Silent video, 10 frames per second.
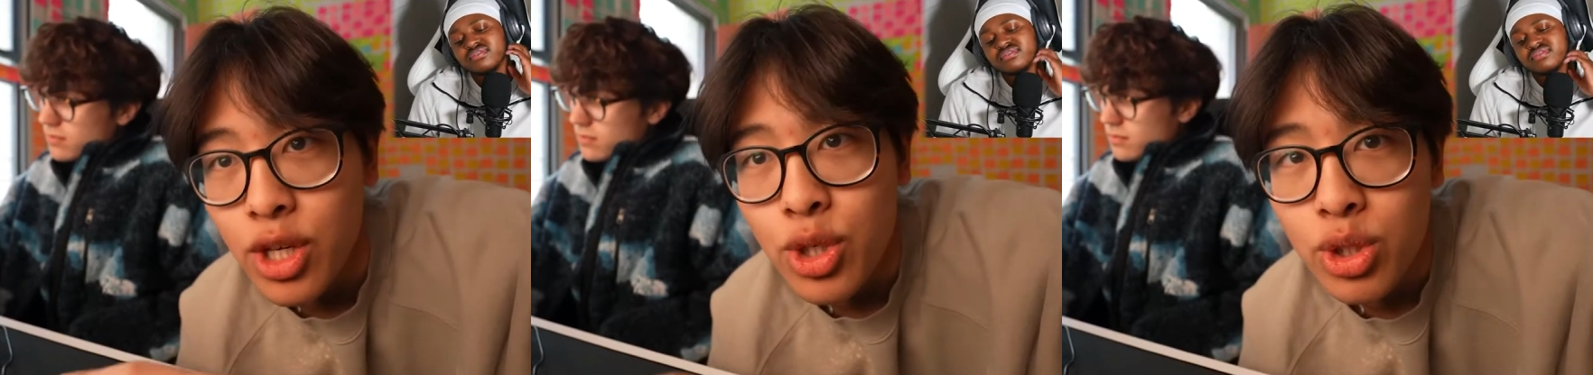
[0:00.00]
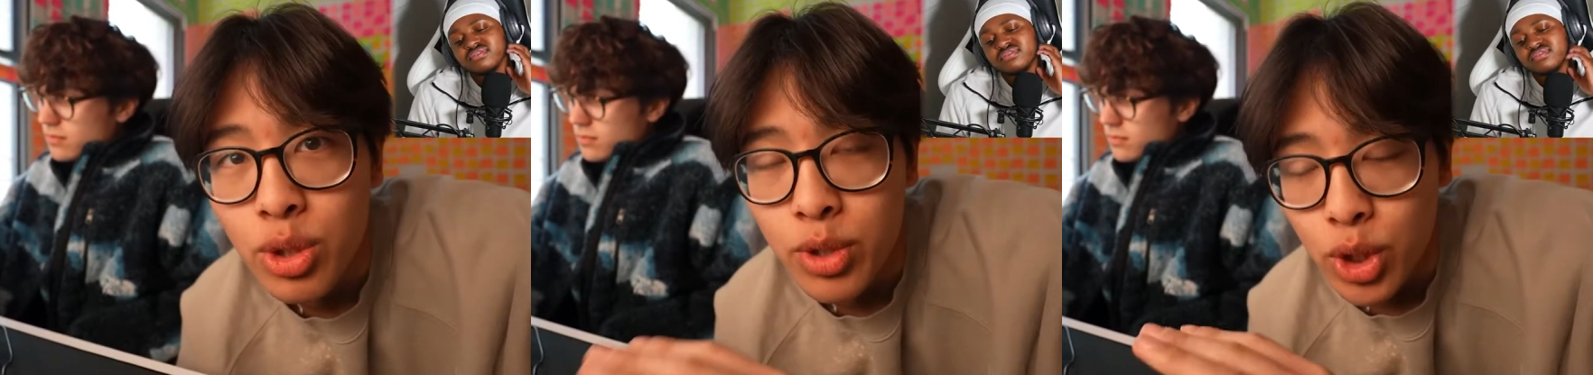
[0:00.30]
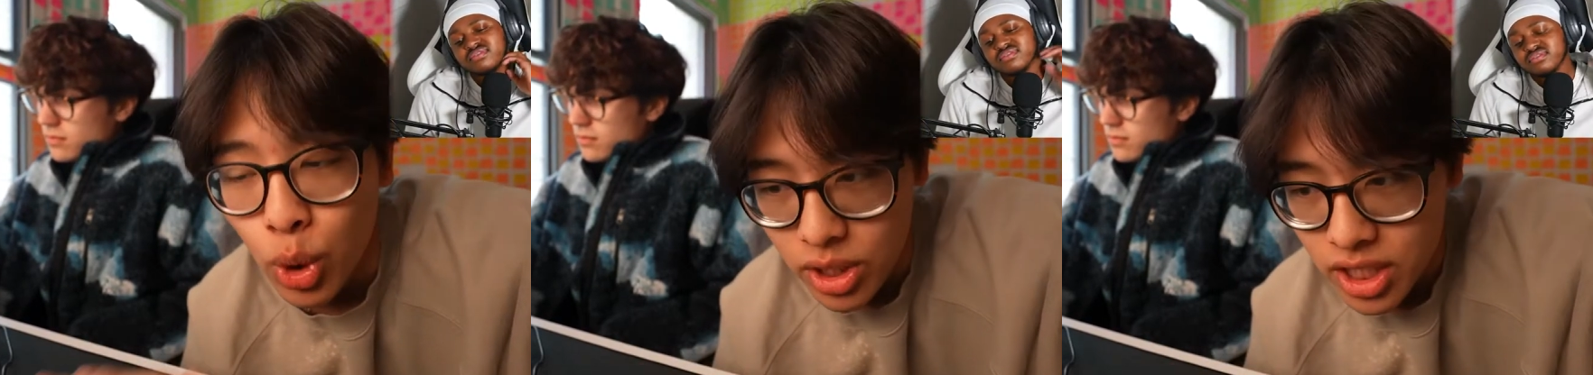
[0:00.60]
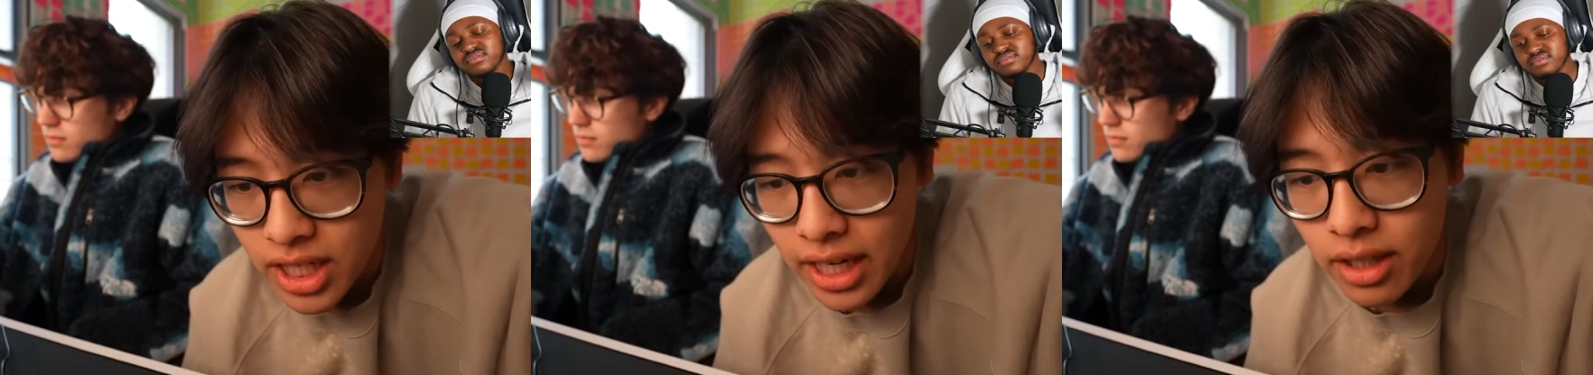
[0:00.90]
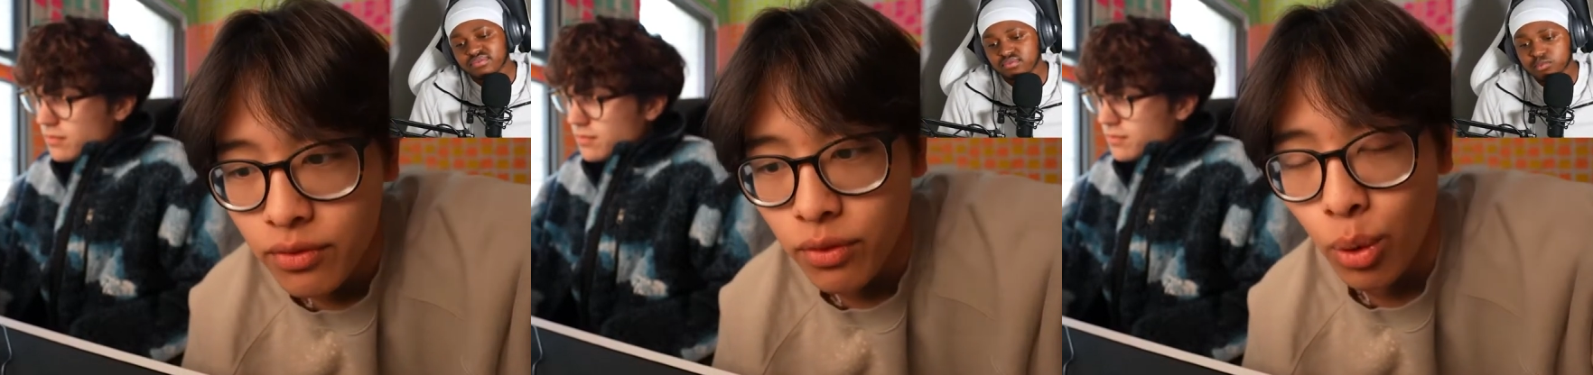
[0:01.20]
Speaker 1: YouTube Shorts
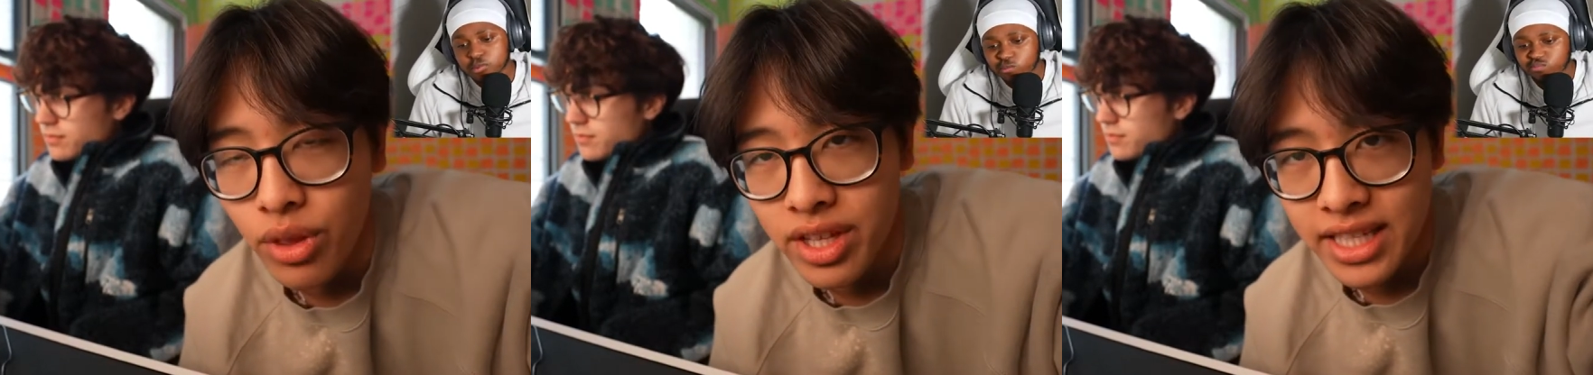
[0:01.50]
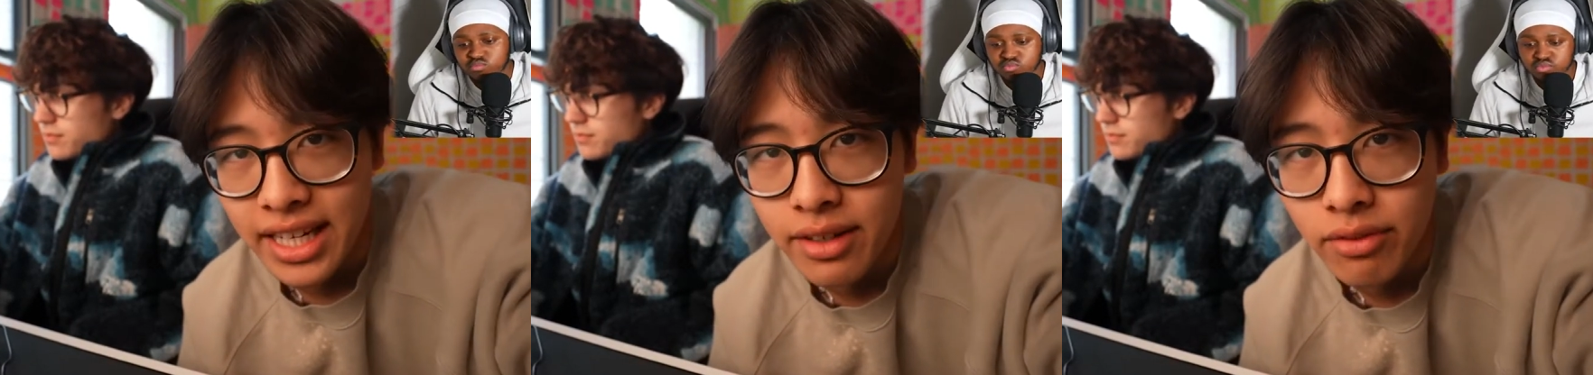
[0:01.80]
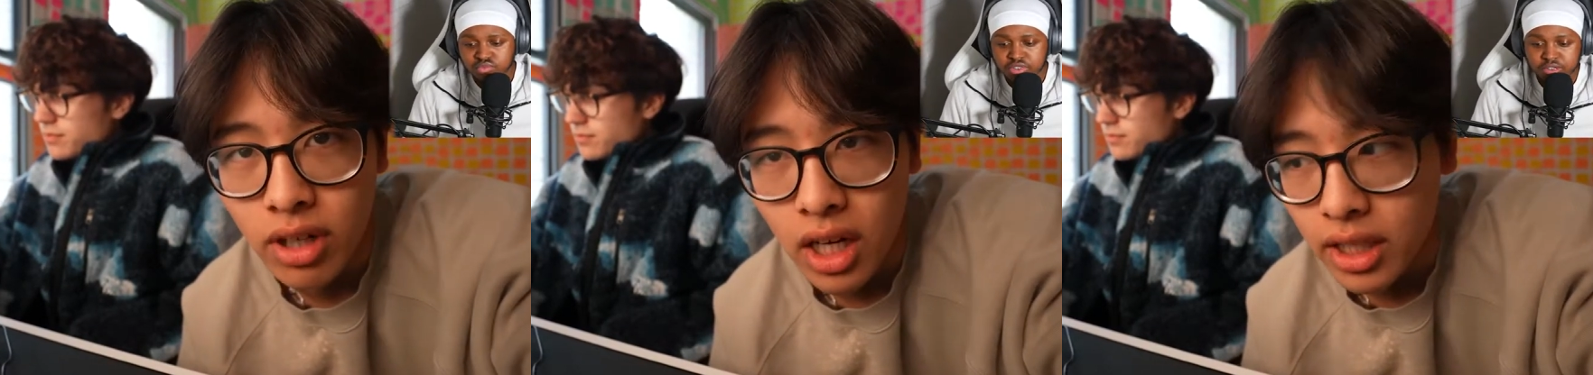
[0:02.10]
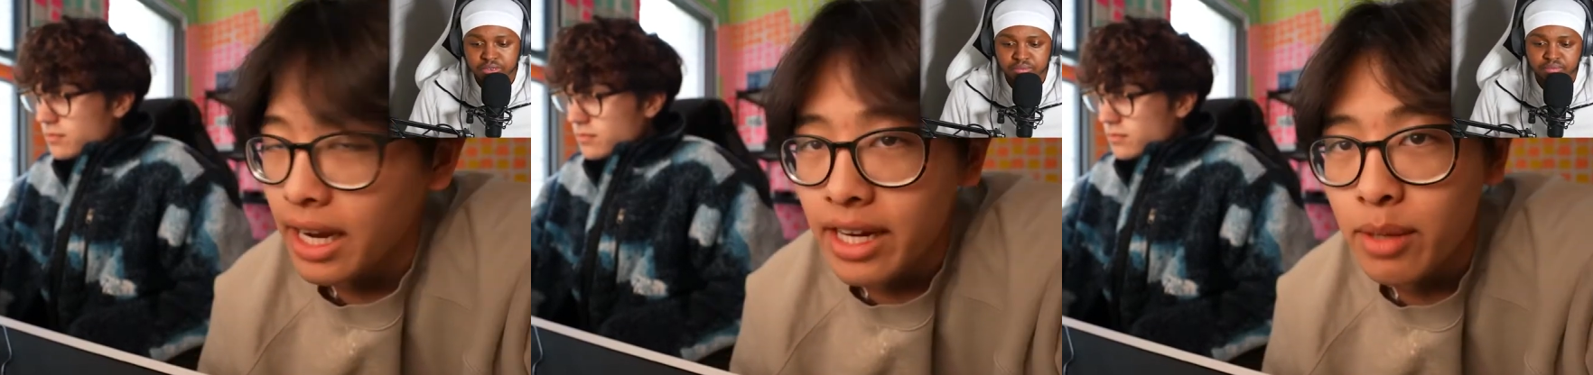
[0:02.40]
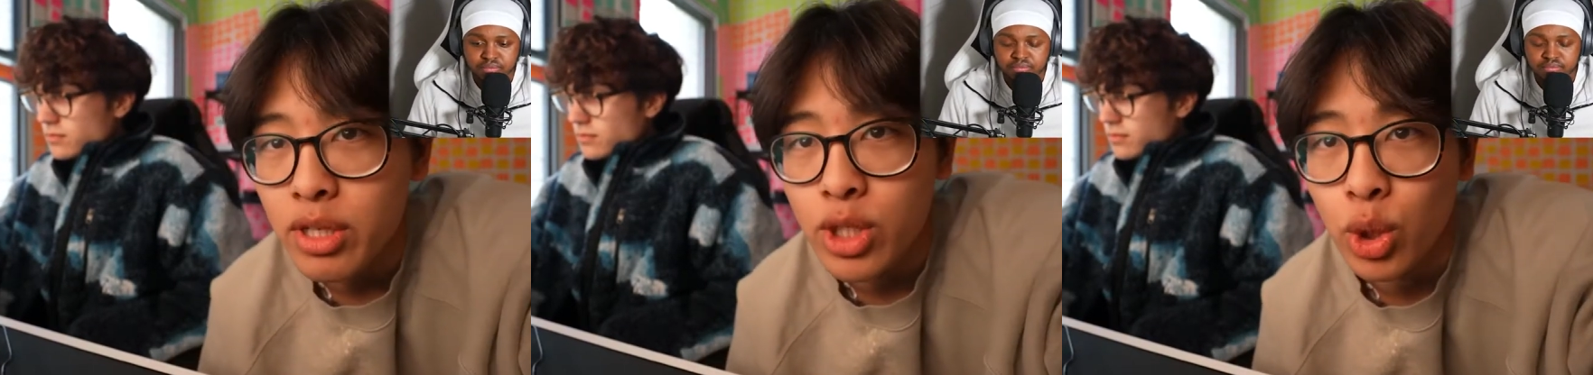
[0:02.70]
channel for the daily vlog. I
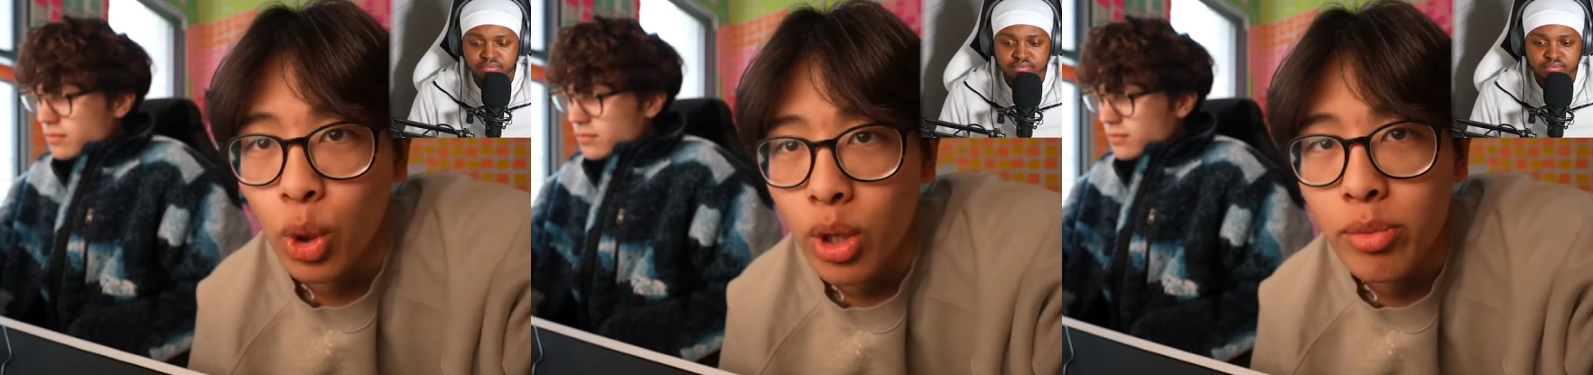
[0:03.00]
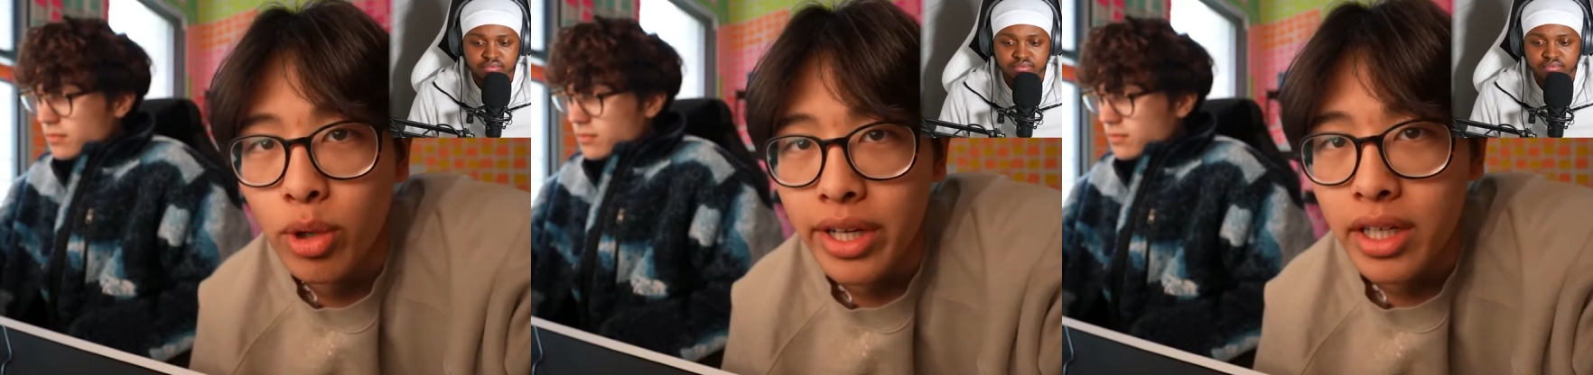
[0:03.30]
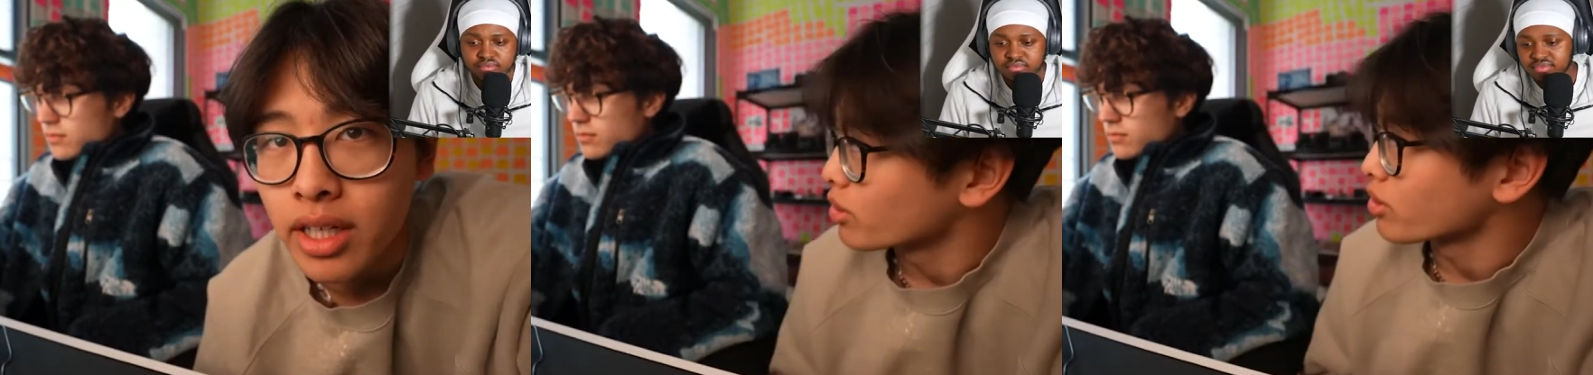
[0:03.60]
named it Choy Boy. What do